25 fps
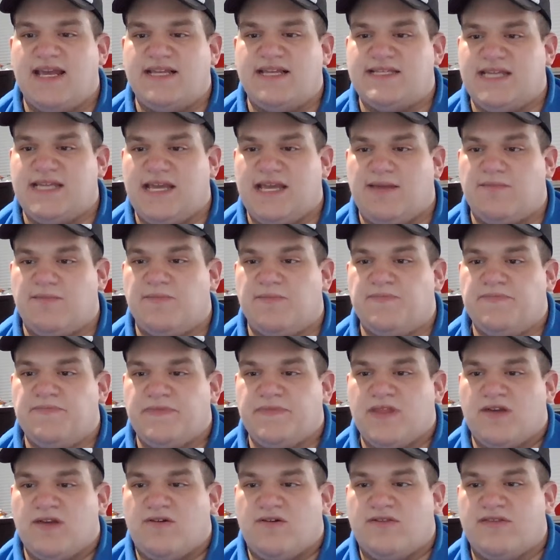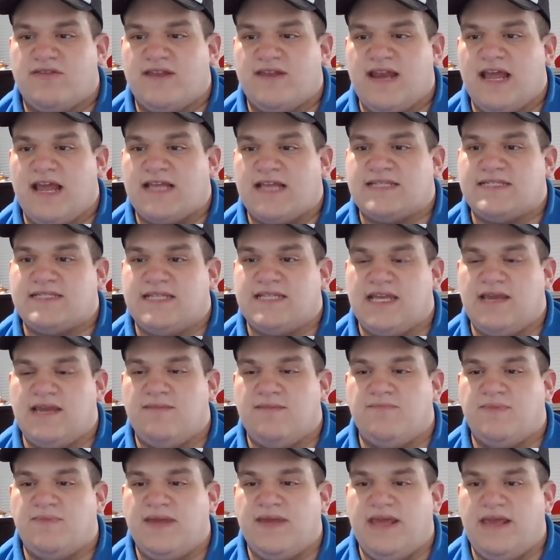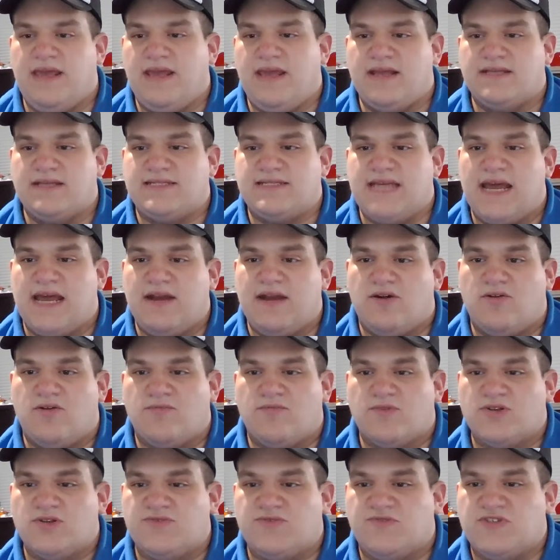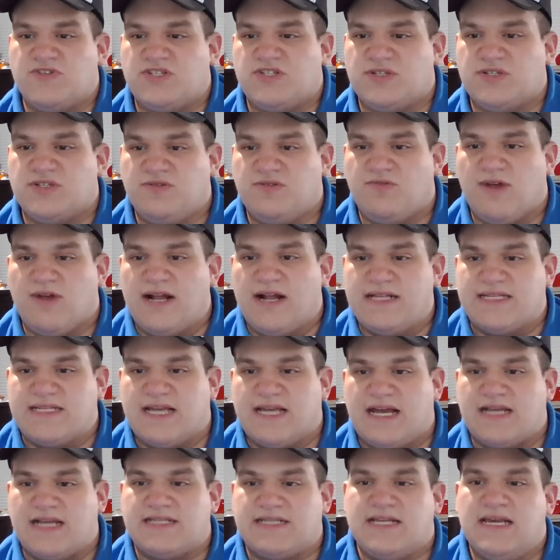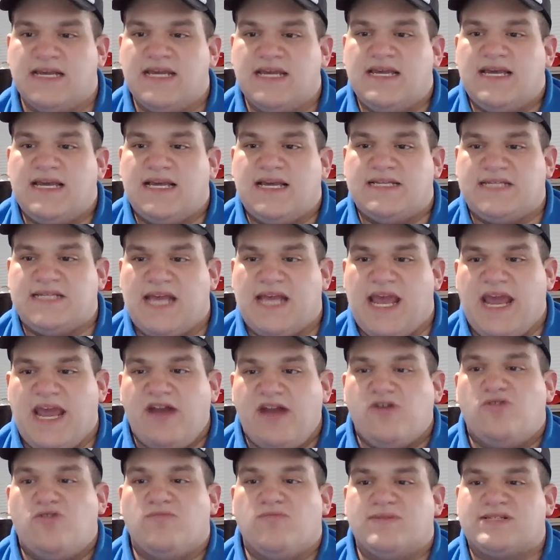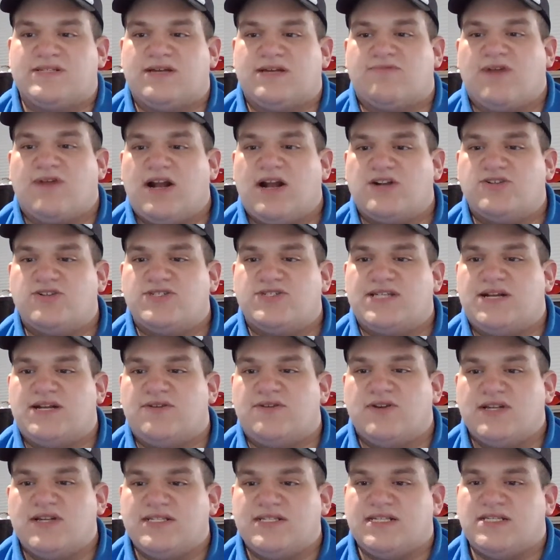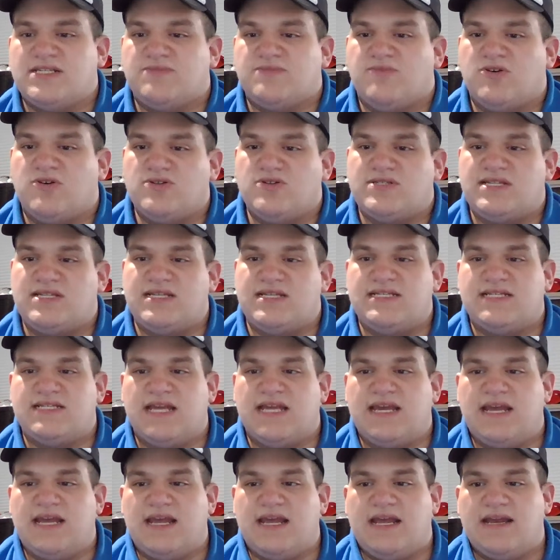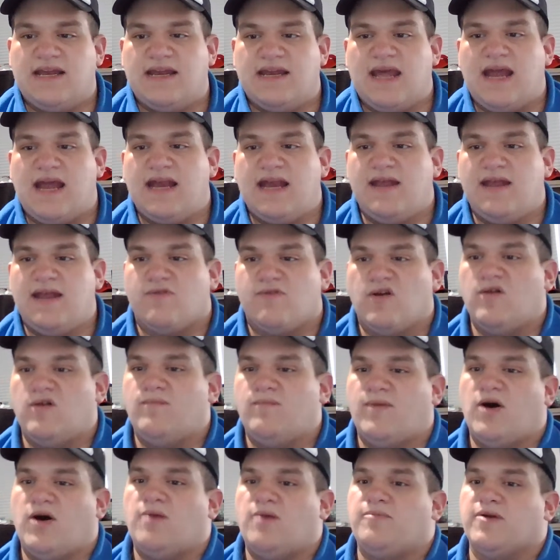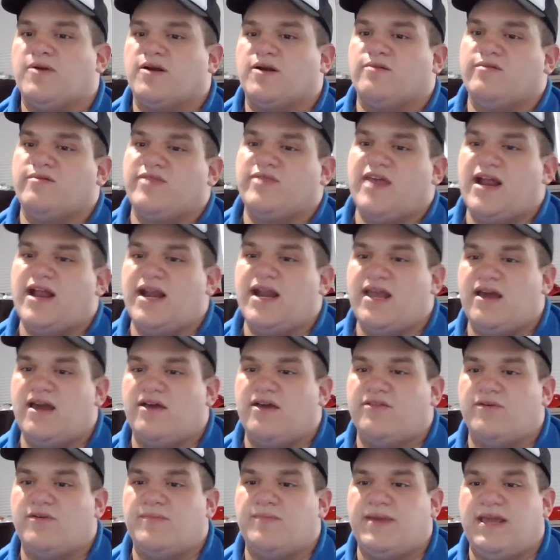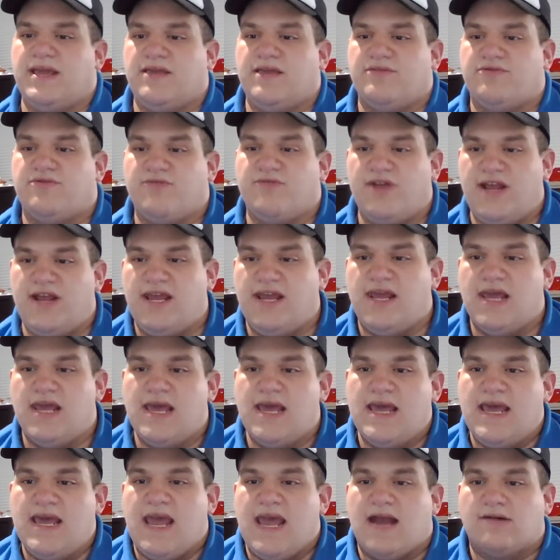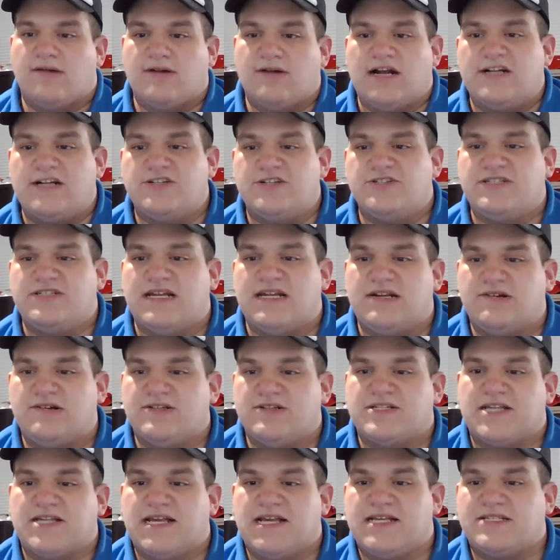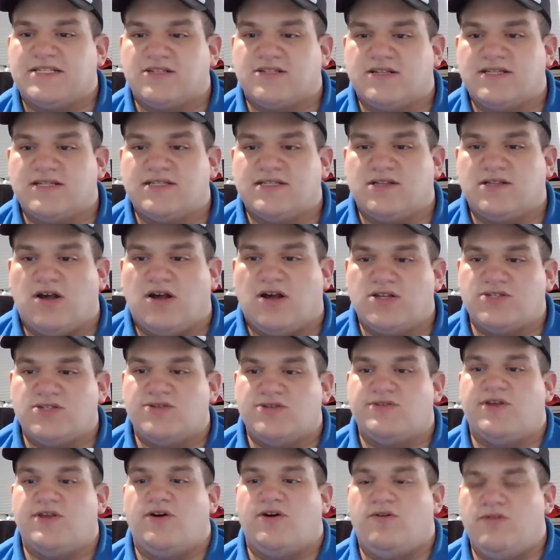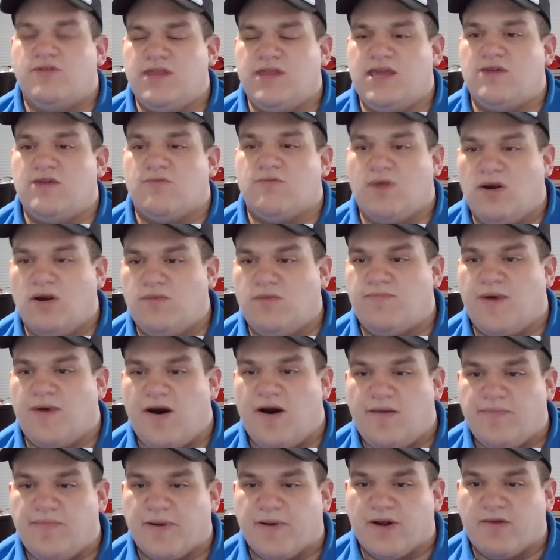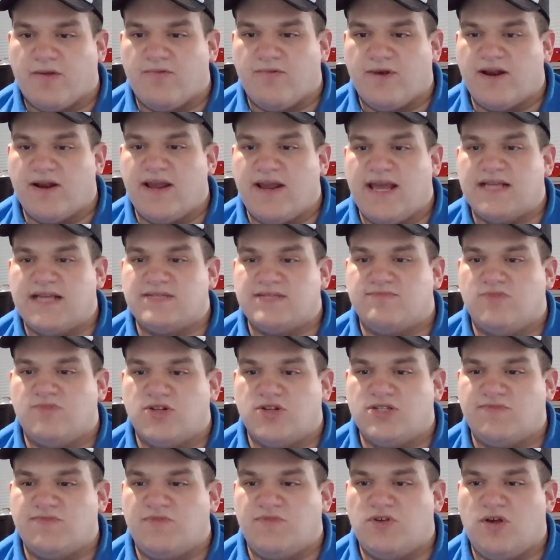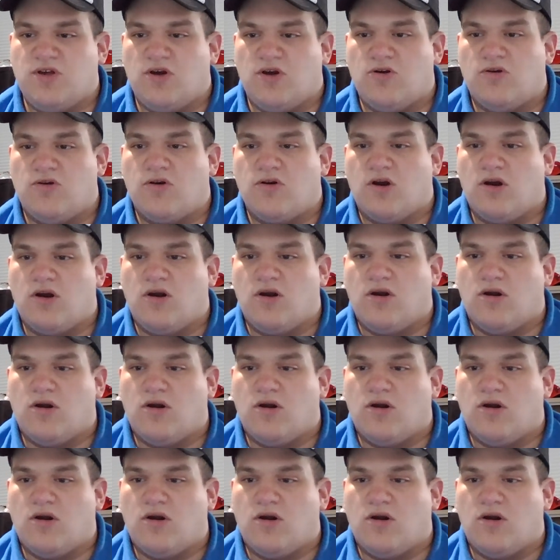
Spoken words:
any team, with the next team being 10 homers versus the Red Sox. His 8 homers at Rogers Center is his most he's hit in any road ballpark, with any other being 3. And Rogers Center is also the only road ballpark where he has multi-homer